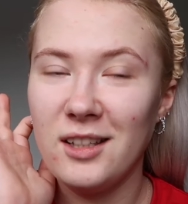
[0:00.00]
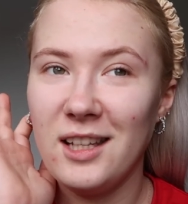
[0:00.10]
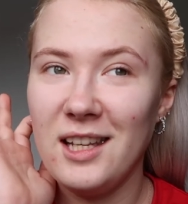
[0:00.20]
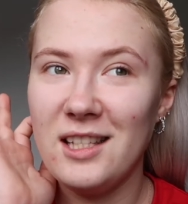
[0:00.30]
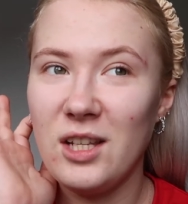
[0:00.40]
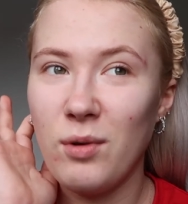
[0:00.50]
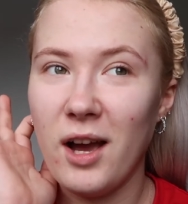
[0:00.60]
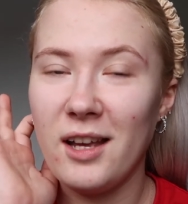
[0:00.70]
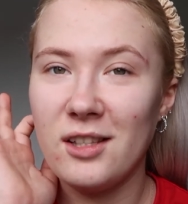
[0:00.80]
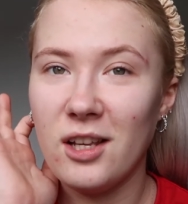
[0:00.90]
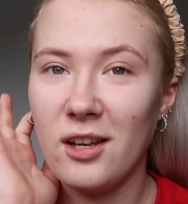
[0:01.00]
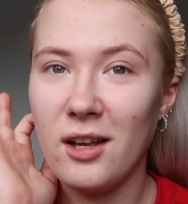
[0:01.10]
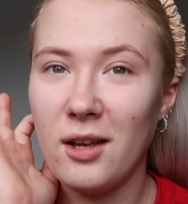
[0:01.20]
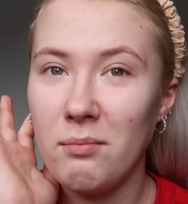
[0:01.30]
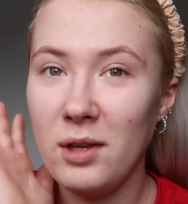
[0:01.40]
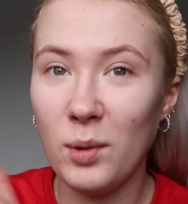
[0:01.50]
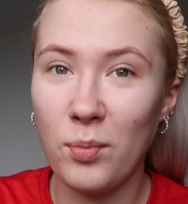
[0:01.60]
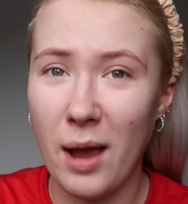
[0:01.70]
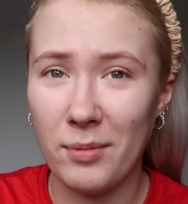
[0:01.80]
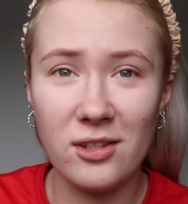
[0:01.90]
easy way to meal
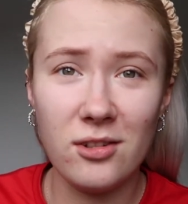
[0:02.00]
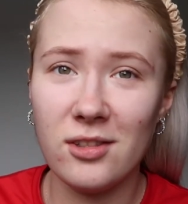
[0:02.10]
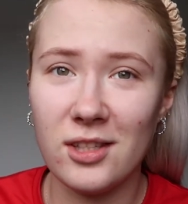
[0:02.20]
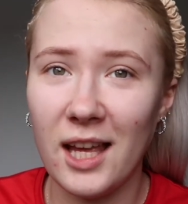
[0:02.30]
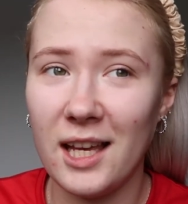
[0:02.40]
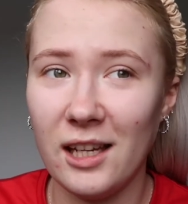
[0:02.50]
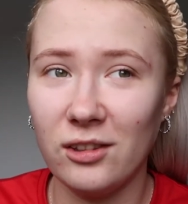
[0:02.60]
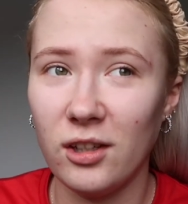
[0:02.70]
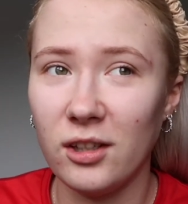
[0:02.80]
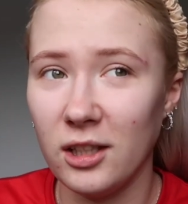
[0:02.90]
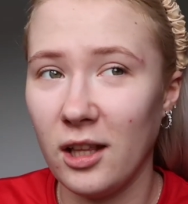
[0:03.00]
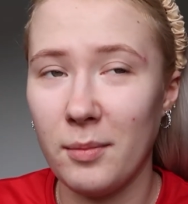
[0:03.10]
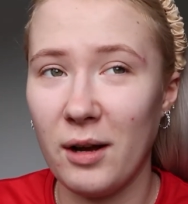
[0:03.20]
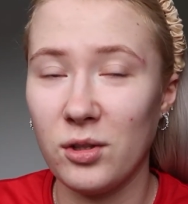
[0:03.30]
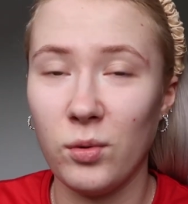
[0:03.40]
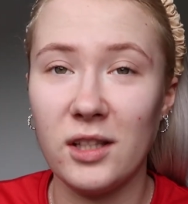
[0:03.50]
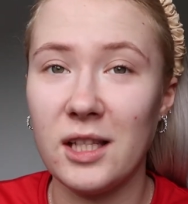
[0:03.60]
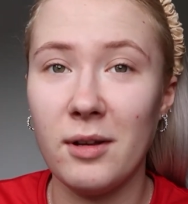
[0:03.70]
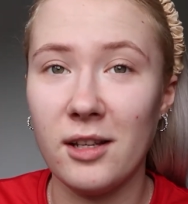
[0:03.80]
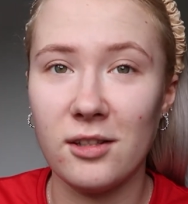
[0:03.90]
prep. And it doesn't take any longer than about 20
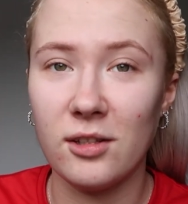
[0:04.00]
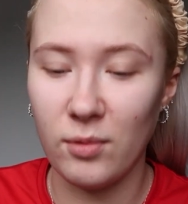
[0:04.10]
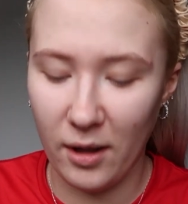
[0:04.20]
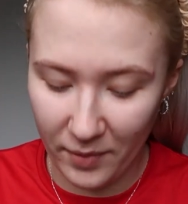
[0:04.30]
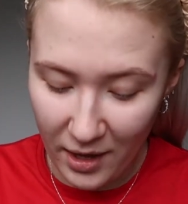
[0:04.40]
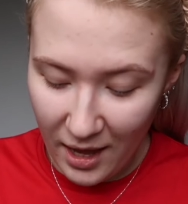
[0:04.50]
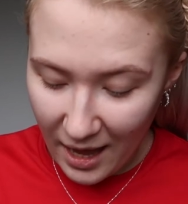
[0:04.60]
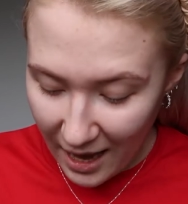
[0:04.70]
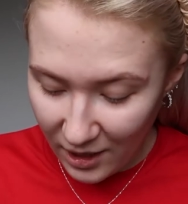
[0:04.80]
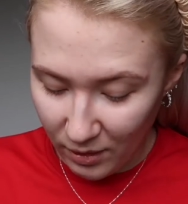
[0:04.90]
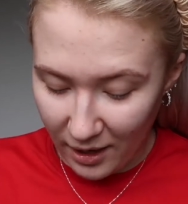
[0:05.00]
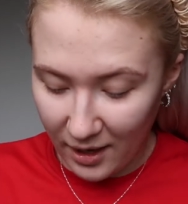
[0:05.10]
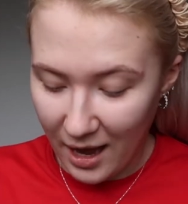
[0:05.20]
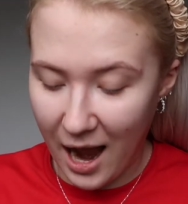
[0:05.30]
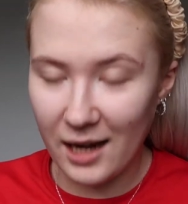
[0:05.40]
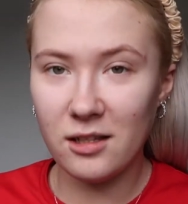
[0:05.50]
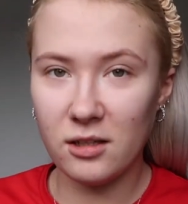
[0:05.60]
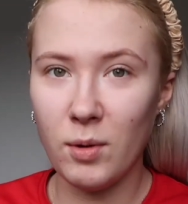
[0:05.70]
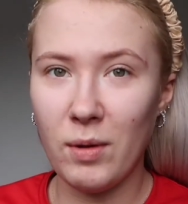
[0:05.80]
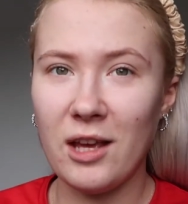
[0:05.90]
minutes as well. Anyway, I need to do
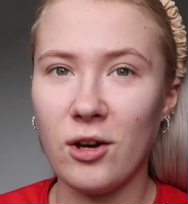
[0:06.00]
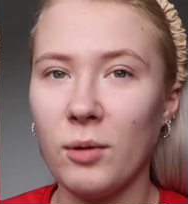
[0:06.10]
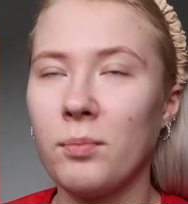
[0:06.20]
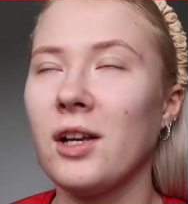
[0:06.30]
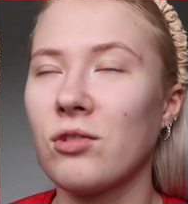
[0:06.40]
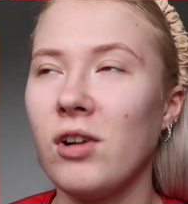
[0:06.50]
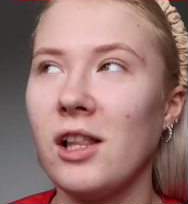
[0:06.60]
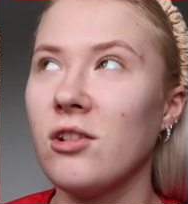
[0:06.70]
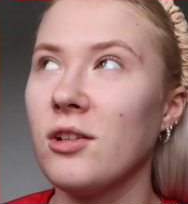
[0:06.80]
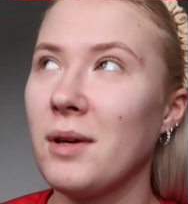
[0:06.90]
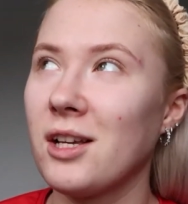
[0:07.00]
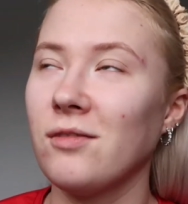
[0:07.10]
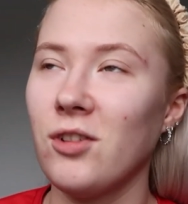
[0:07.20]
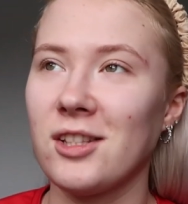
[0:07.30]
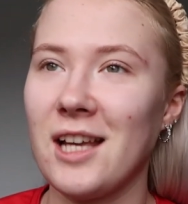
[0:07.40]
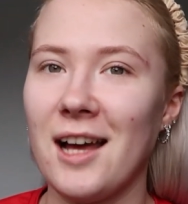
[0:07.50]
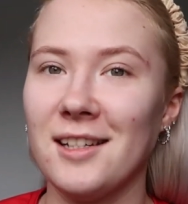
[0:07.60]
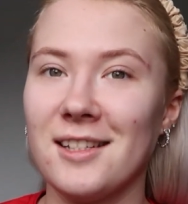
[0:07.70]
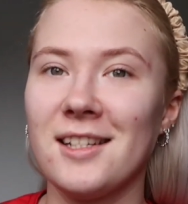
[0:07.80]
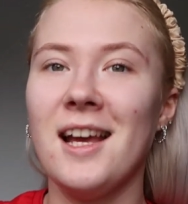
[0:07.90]
my makeup, but it's really annoying because I'm not
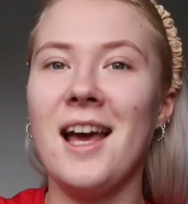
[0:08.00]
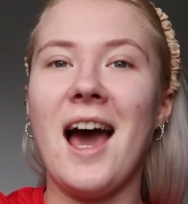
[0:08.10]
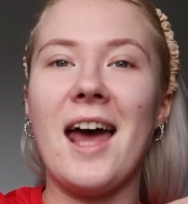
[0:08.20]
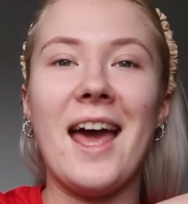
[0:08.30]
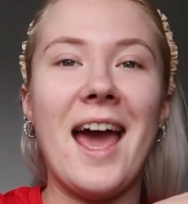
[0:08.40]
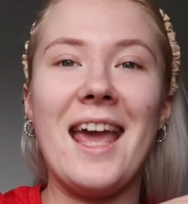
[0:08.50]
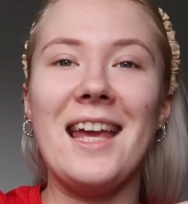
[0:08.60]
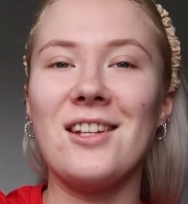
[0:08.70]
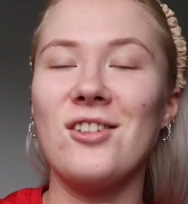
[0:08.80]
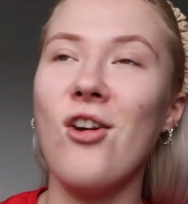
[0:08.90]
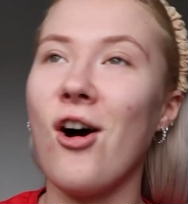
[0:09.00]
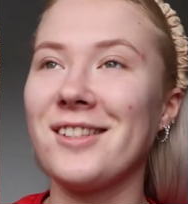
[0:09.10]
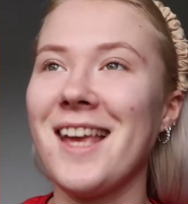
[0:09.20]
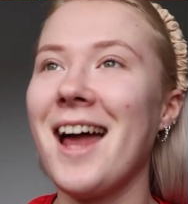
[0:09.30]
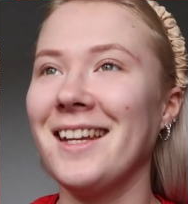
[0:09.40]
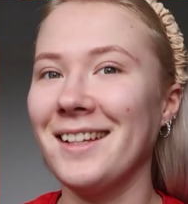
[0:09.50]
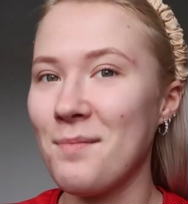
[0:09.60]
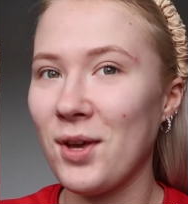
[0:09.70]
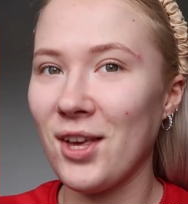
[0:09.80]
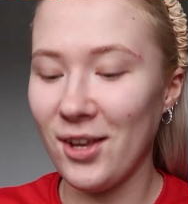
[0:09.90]
tanned. And I hate not tanning
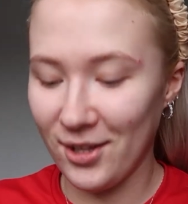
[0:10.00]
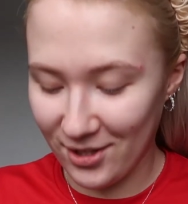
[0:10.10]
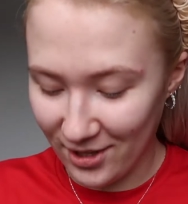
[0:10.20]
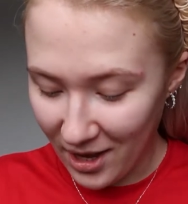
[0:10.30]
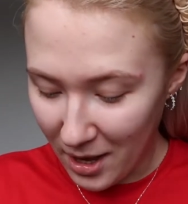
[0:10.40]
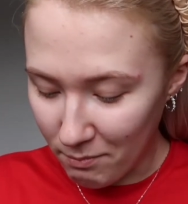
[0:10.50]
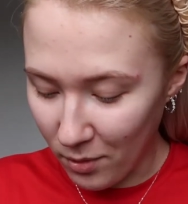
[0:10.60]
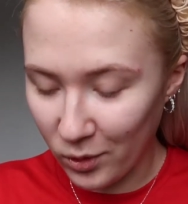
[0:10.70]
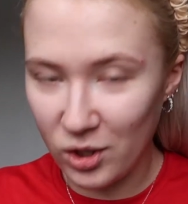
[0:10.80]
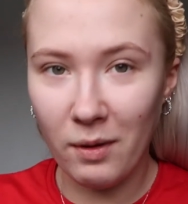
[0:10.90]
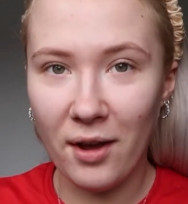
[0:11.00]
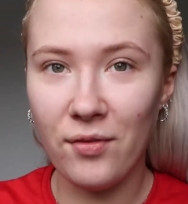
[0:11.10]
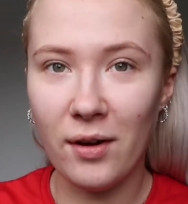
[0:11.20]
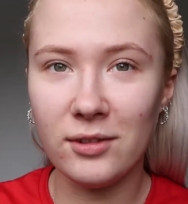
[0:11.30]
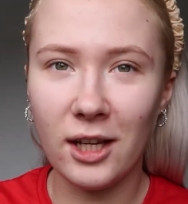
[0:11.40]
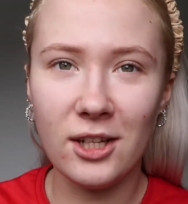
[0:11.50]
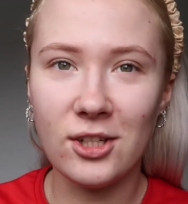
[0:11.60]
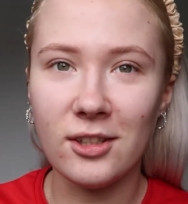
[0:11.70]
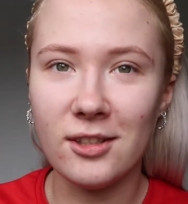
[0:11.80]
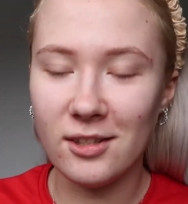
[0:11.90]
because most of my
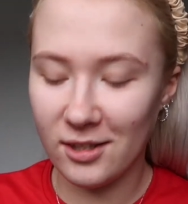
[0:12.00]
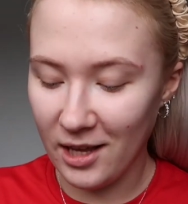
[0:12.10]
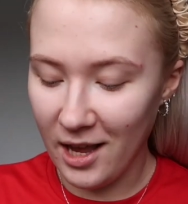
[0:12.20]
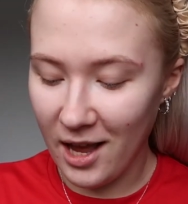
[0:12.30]
foundations